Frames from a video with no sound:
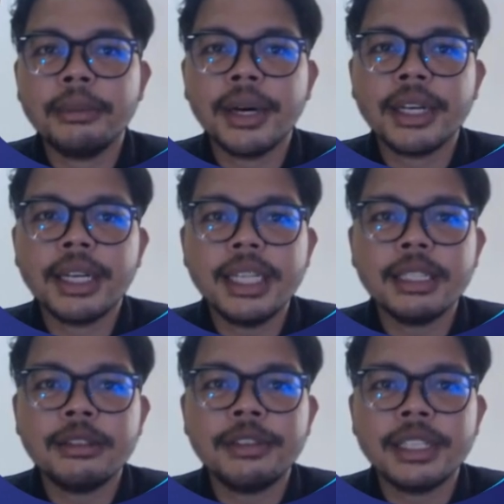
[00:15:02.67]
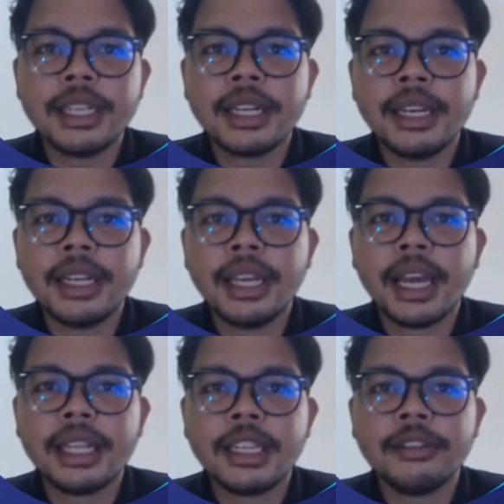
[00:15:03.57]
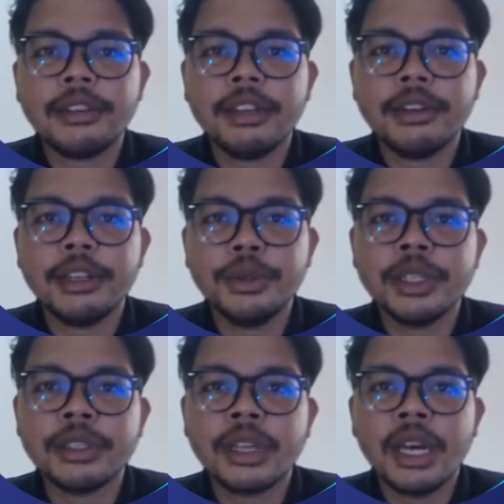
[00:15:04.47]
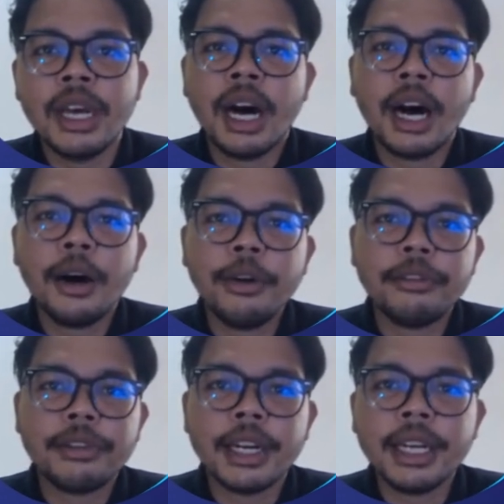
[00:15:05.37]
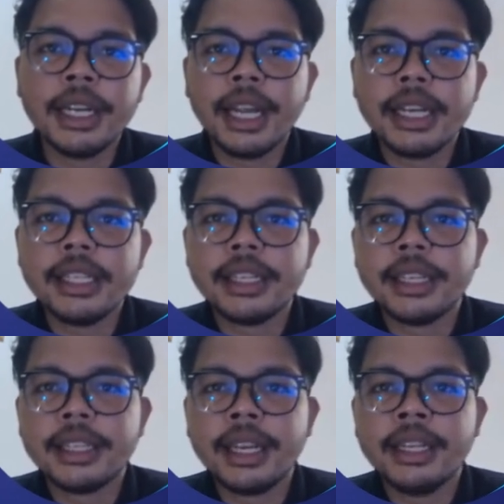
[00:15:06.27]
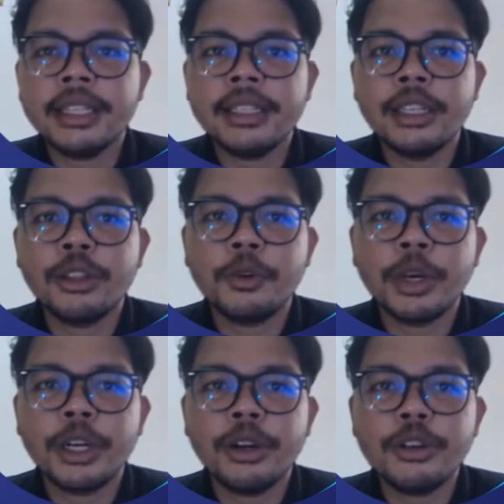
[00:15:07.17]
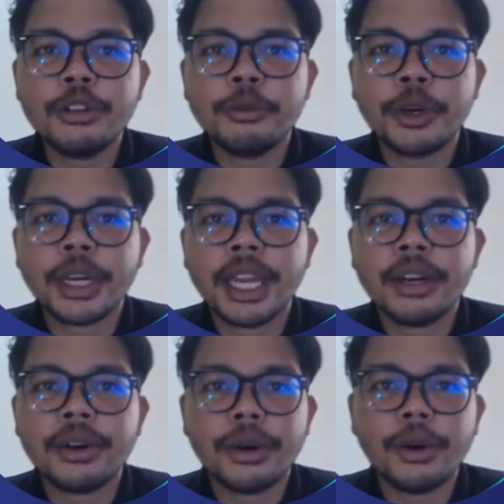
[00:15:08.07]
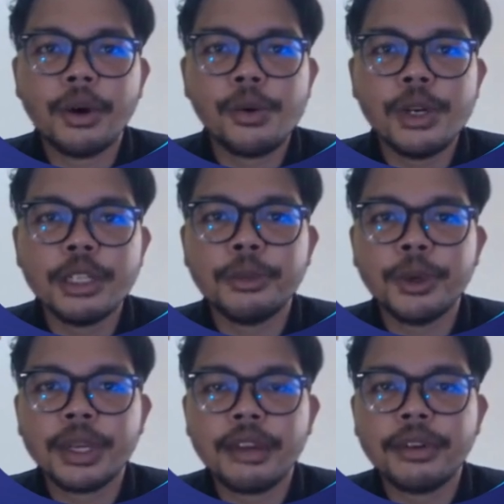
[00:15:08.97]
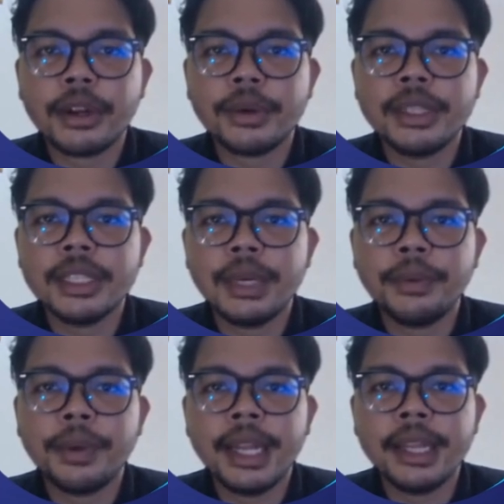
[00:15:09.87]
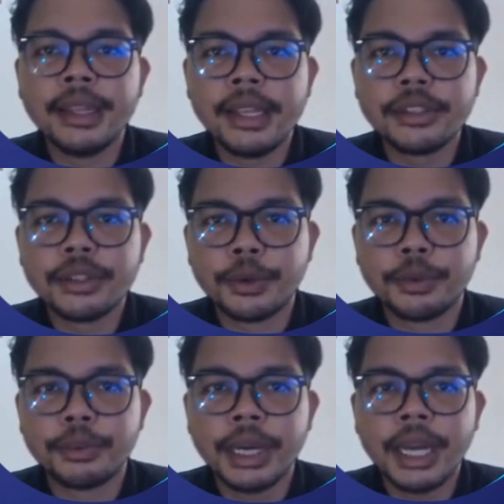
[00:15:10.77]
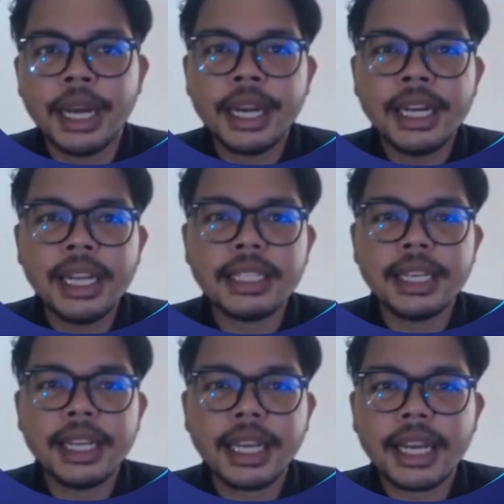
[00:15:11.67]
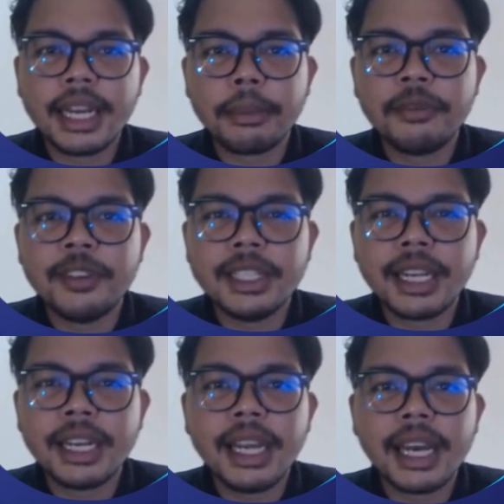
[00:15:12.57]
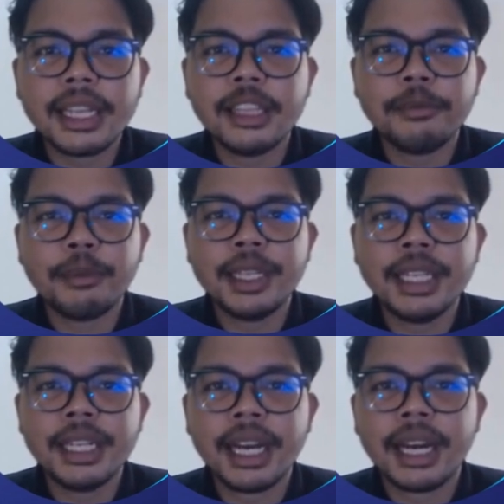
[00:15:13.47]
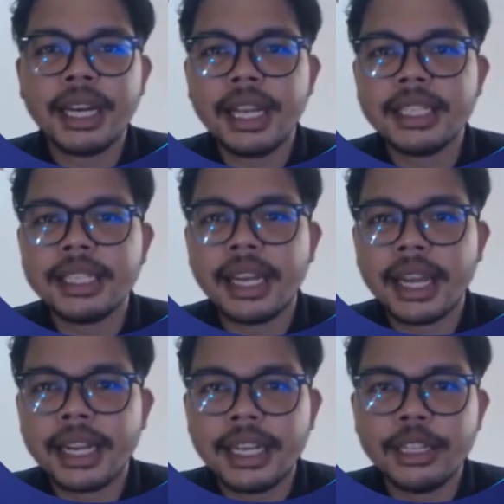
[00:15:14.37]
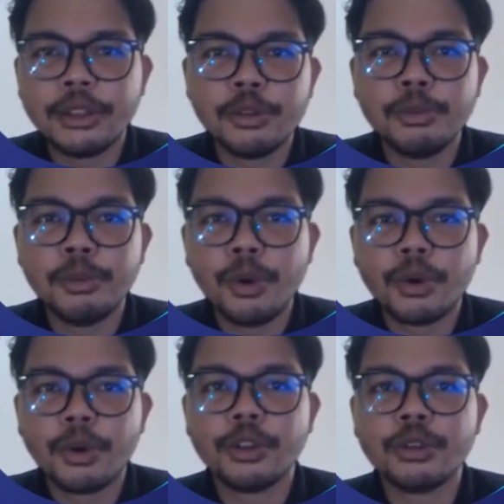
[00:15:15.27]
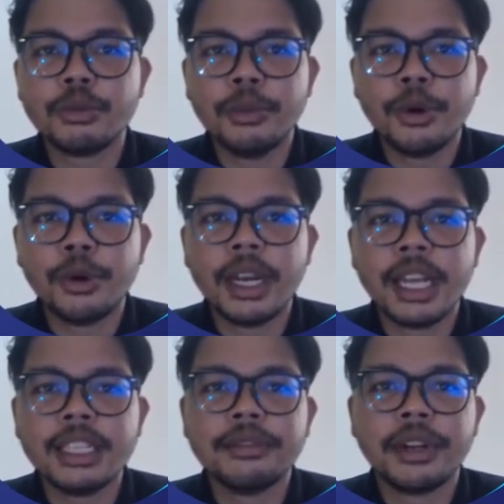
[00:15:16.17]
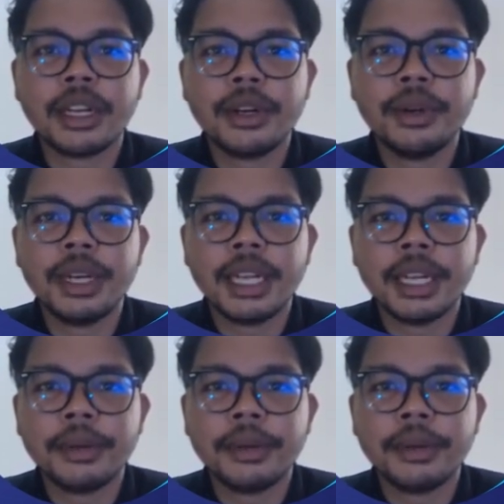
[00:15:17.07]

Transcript: among these physically active individuals. However, there is a tendency toward non-smoking or lower smoking frequency within this group. This indicates that physically active patients are less likely to smoke or smoke less frequently.